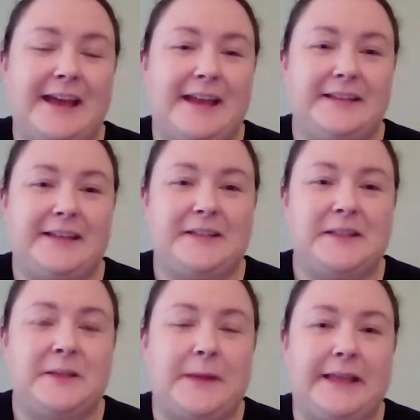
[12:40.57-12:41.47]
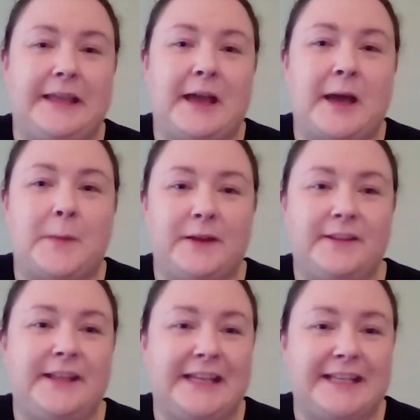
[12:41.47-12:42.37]
And to make it happen. I
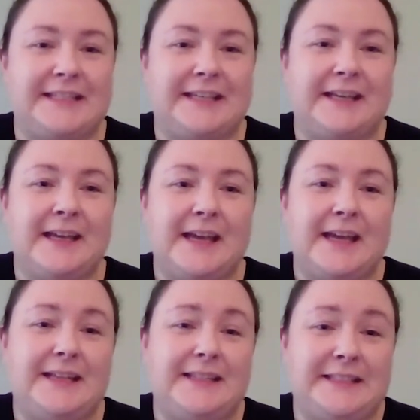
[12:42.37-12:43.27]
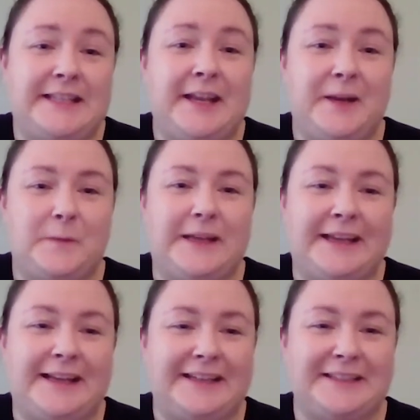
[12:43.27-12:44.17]
think as a team, we
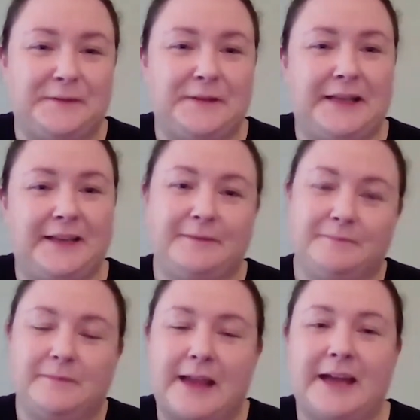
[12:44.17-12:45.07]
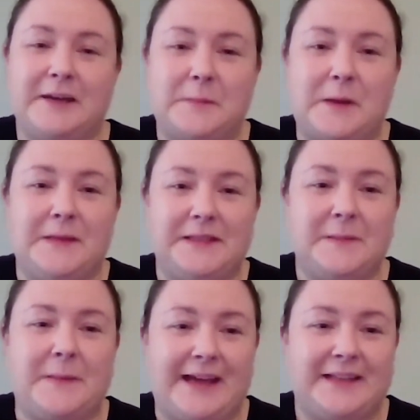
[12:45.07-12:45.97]
collectively had a moment
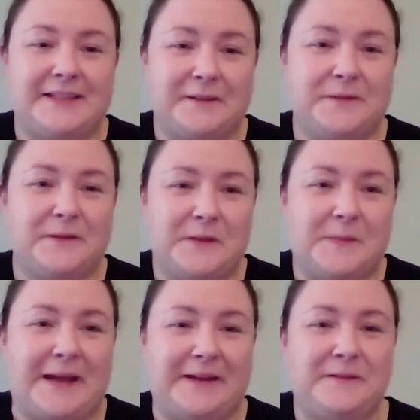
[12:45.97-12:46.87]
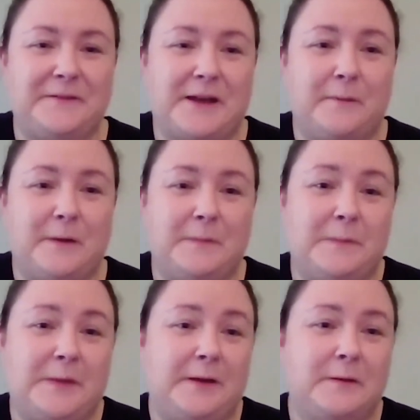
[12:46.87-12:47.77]
to pat ourselves on the back with that
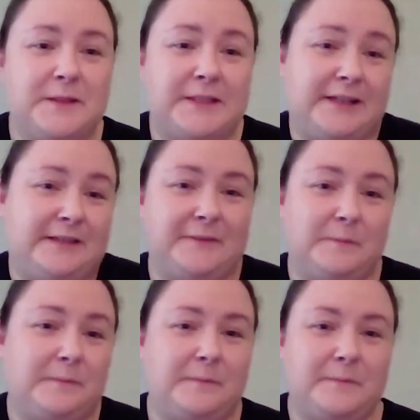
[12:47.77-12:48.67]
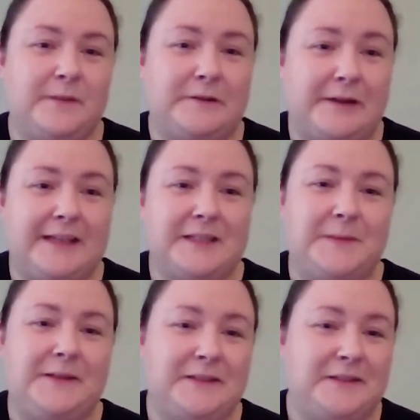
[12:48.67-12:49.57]
one, but also the great
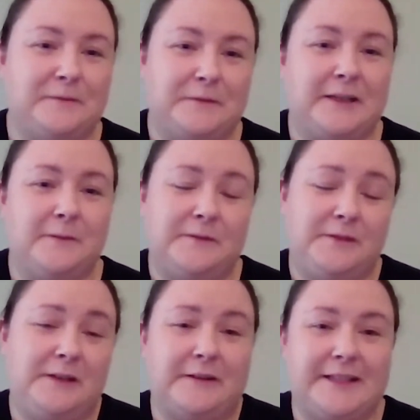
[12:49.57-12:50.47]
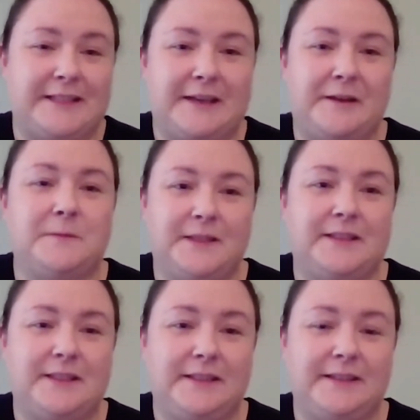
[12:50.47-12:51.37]
experience of working with you guys that helped us
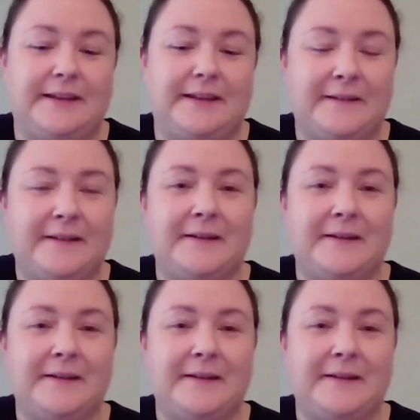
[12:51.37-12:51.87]
to do that.